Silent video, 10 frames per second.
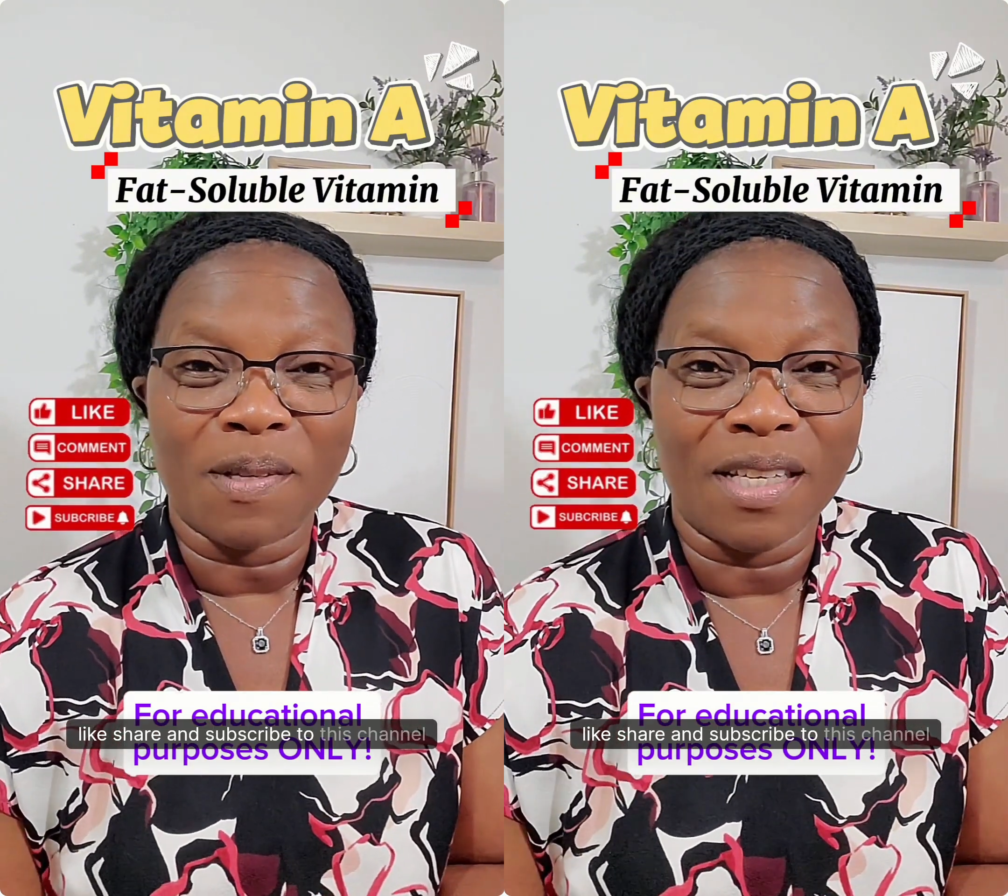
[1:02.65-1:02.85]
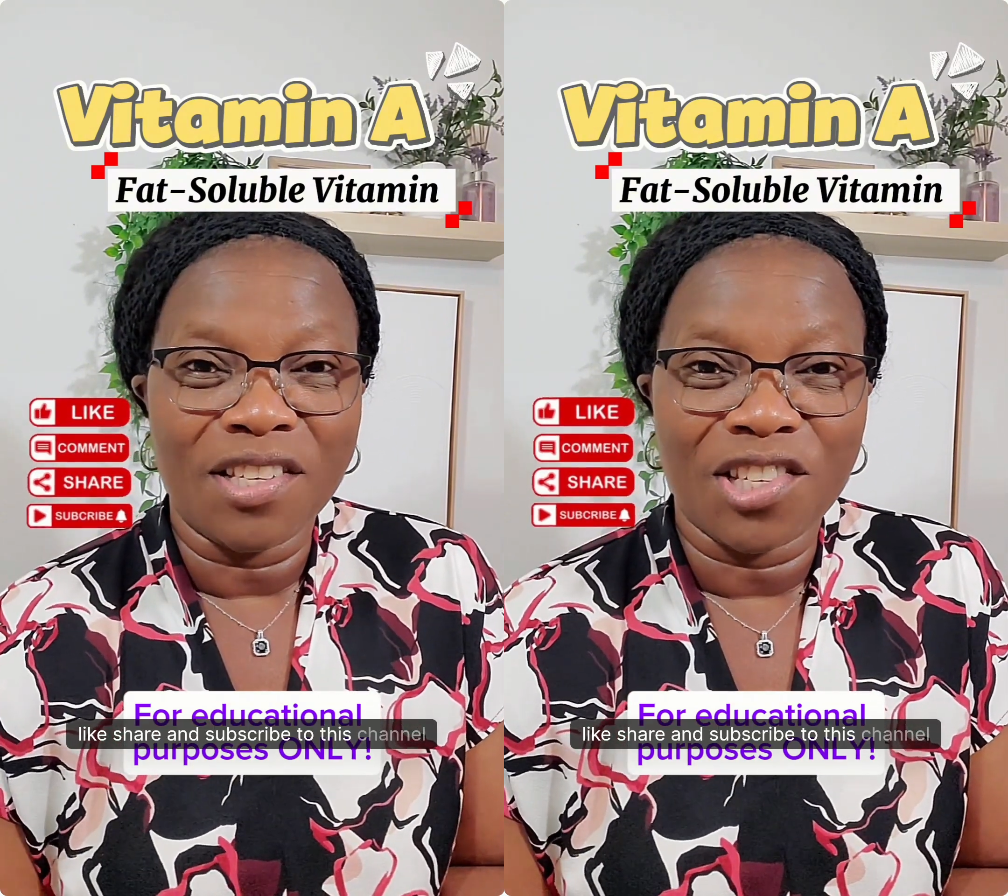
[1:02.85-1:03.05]

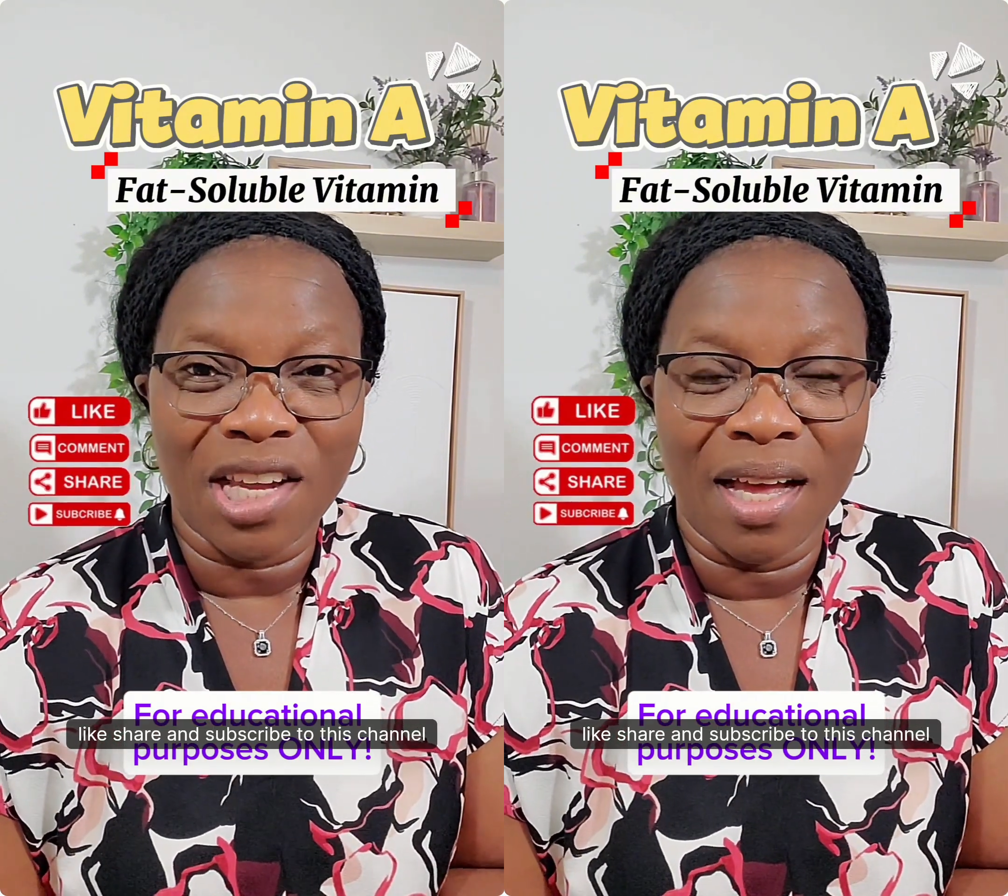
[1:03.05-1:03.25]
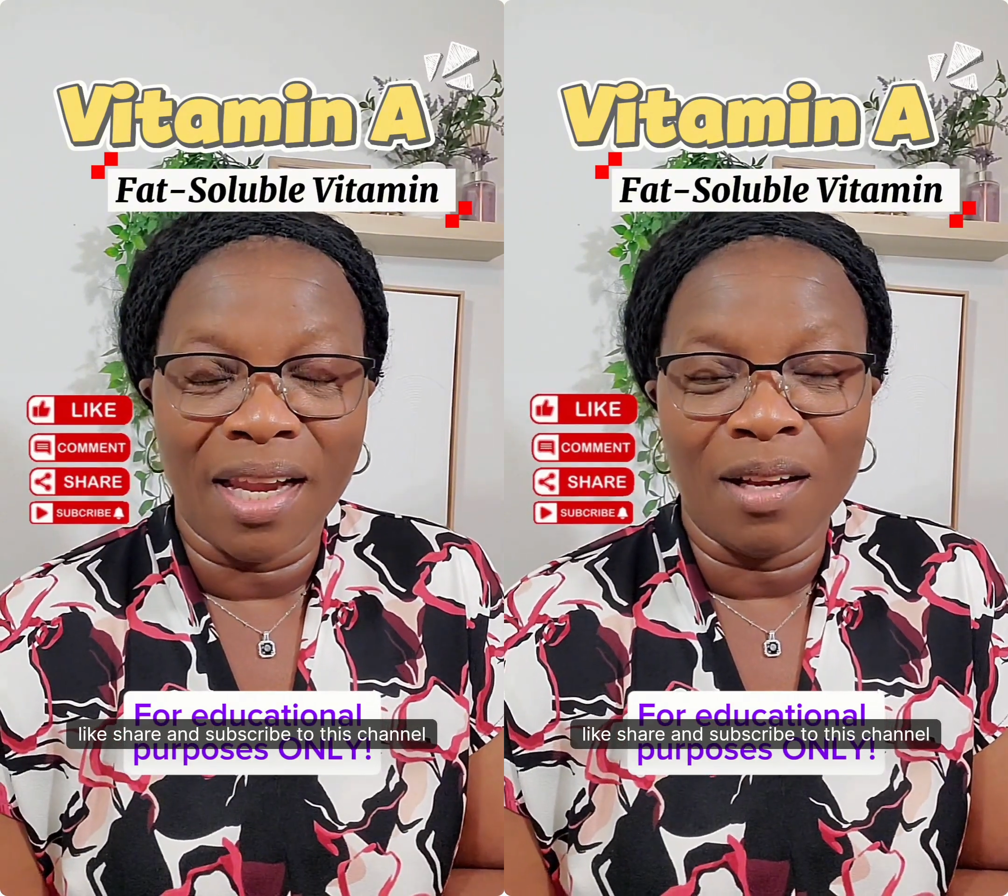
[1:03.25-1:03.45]
to this
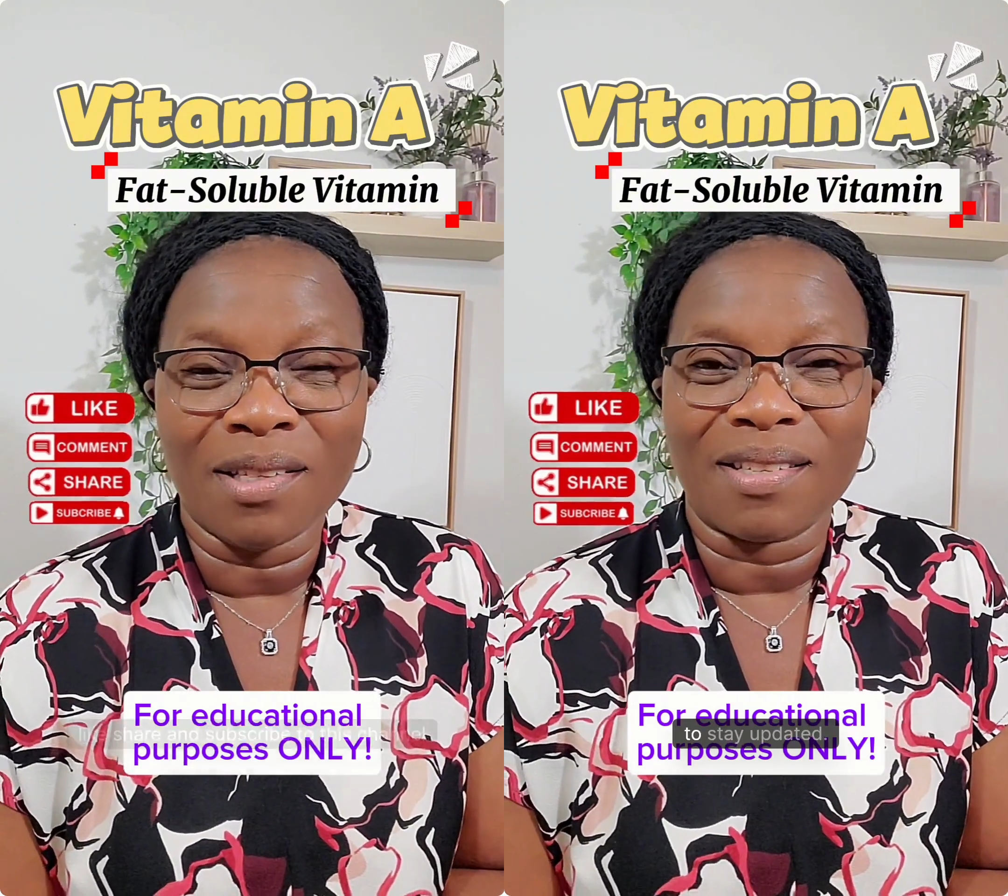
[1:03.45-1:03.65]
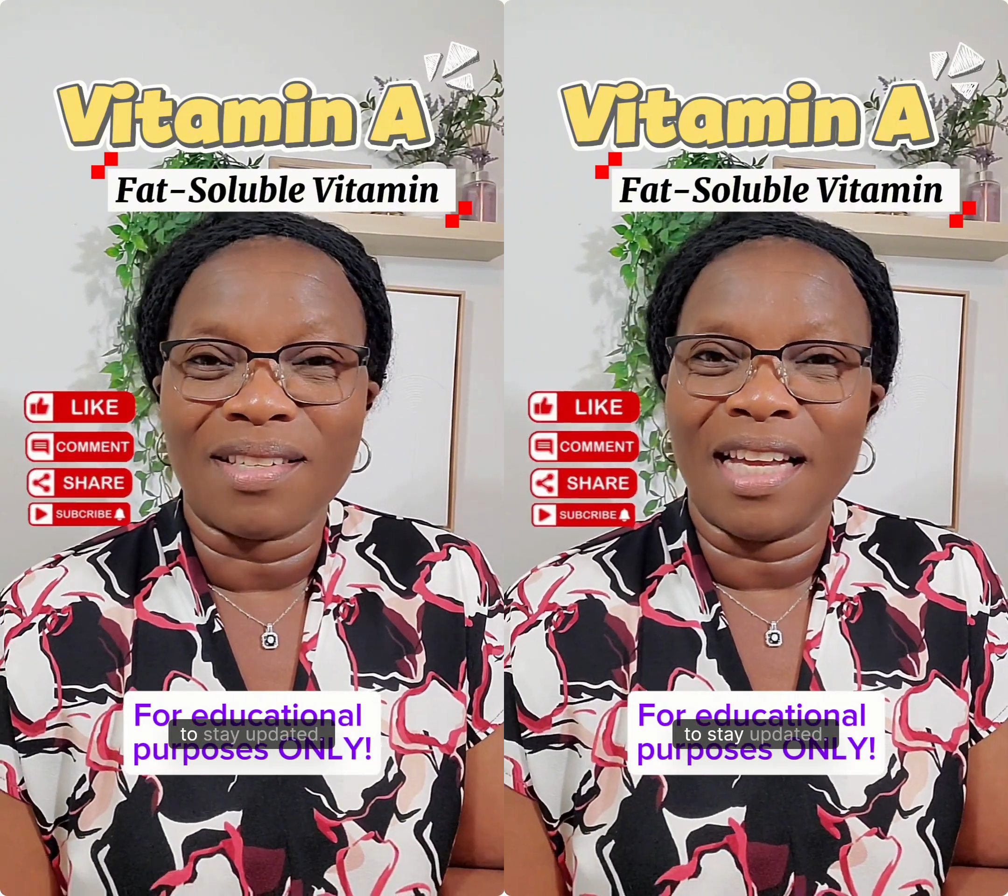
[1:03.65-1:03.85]
channel
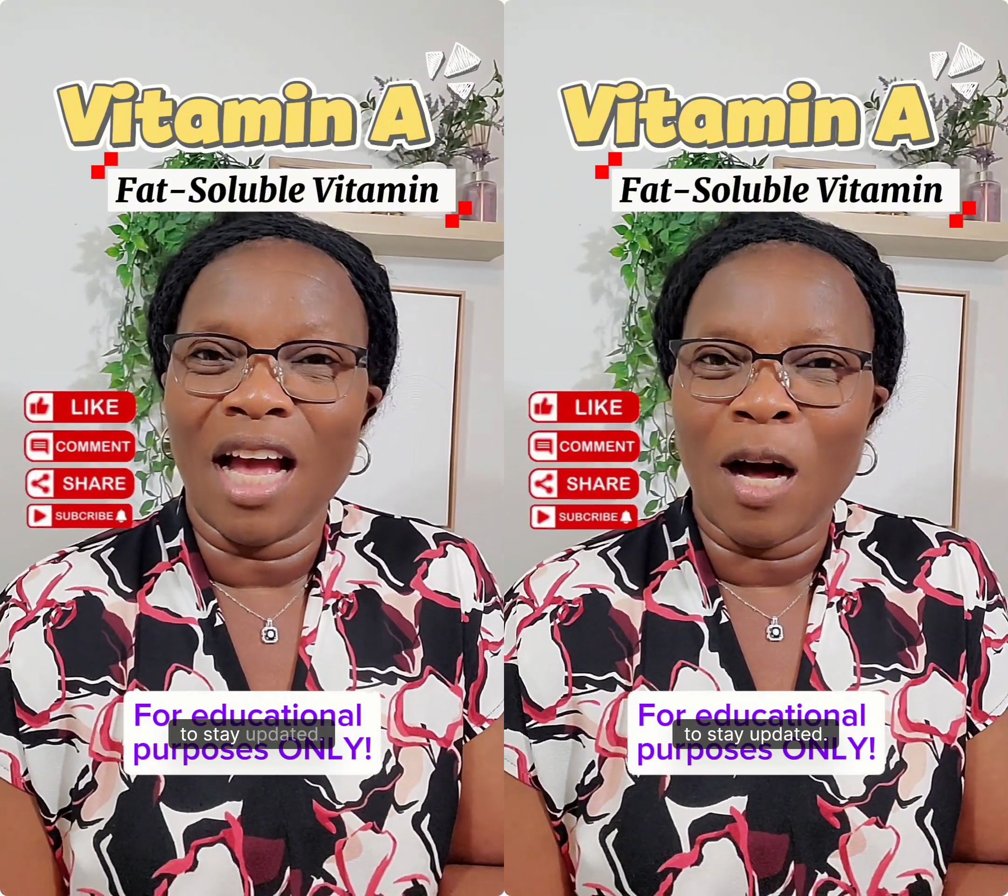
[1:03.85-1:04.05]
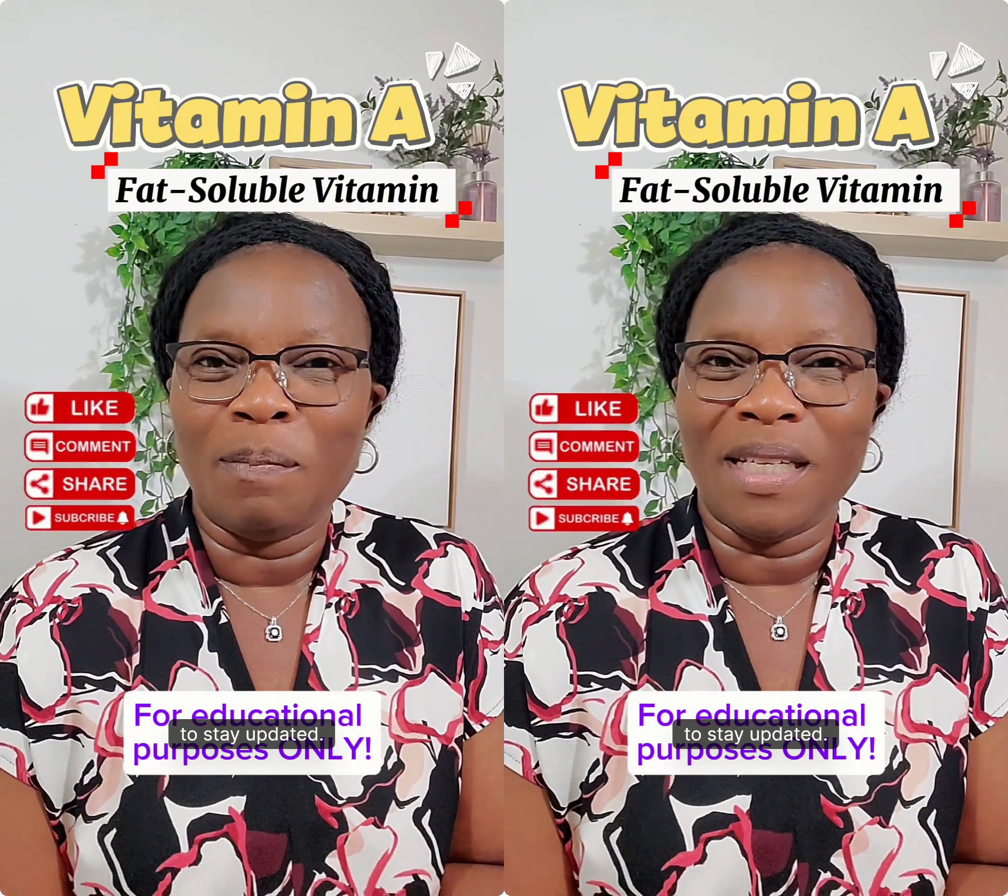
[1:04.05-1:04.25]
to stay
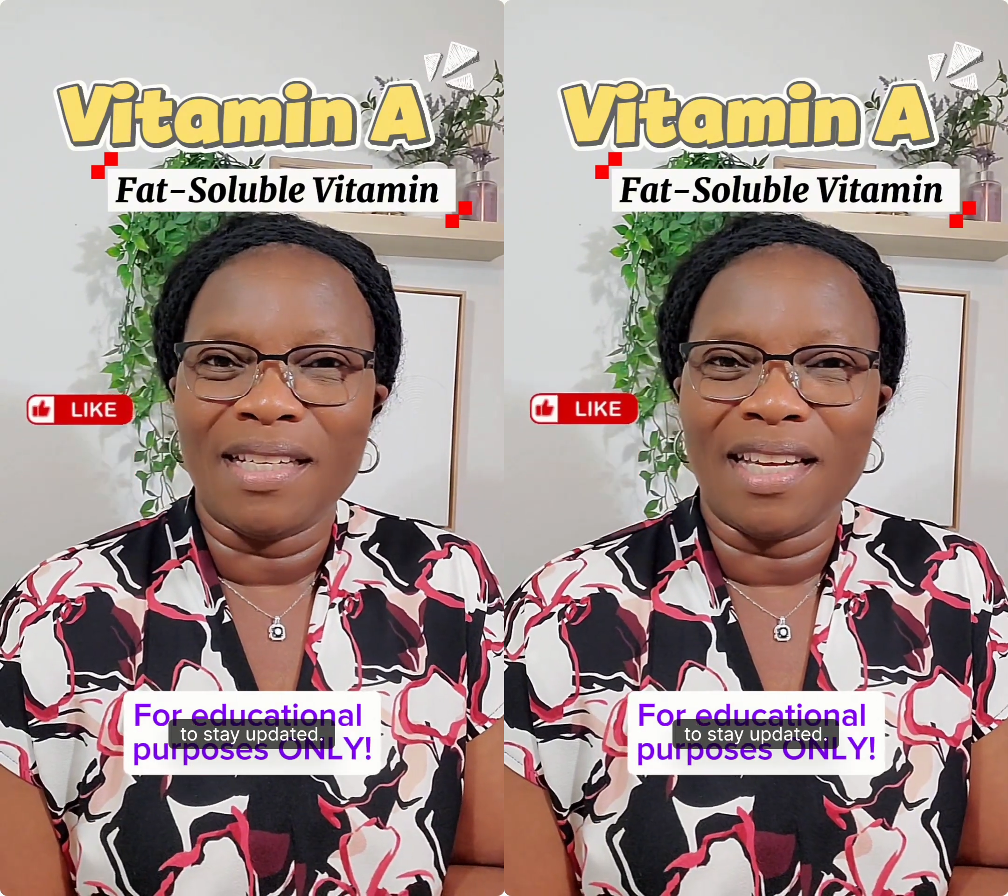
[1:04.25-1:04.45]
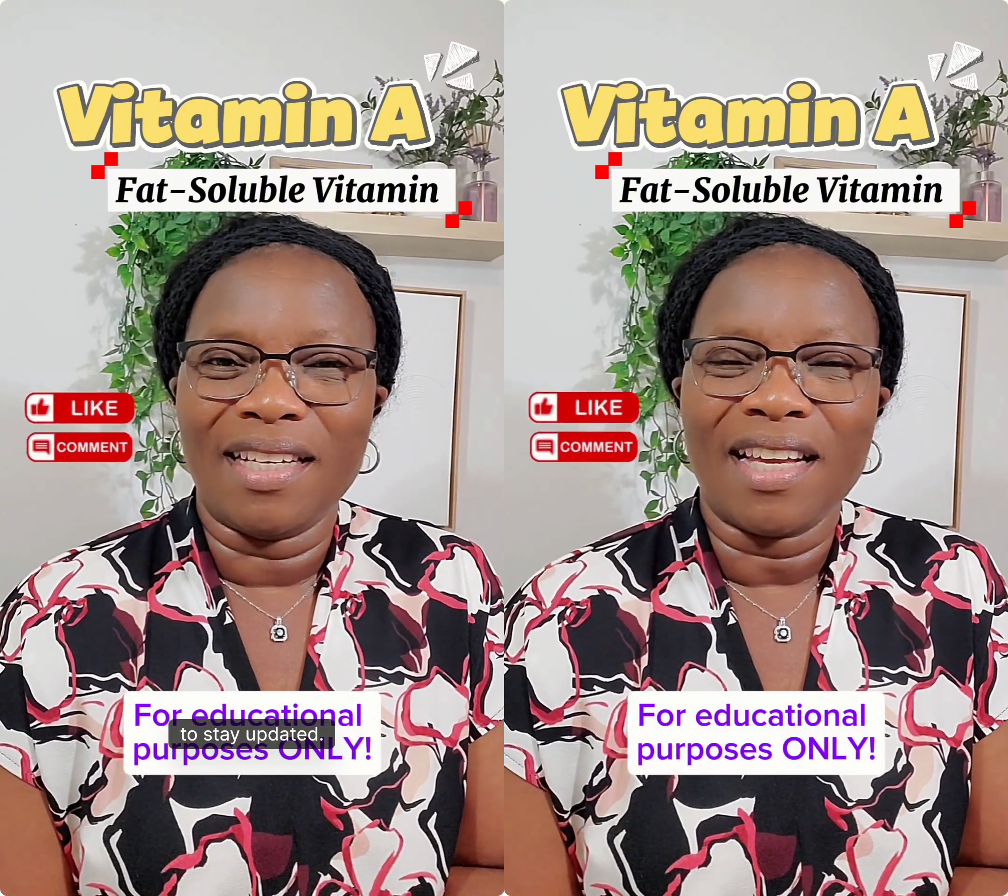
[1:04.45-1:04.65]

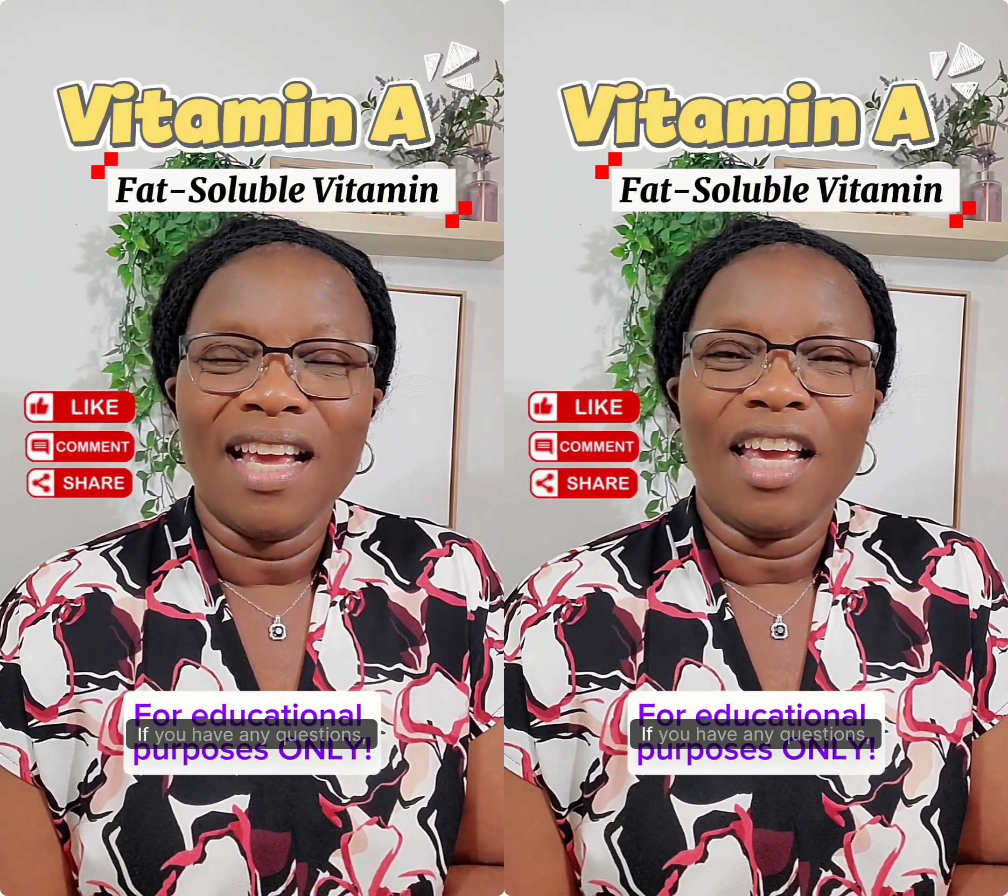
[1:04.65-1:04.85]
updated.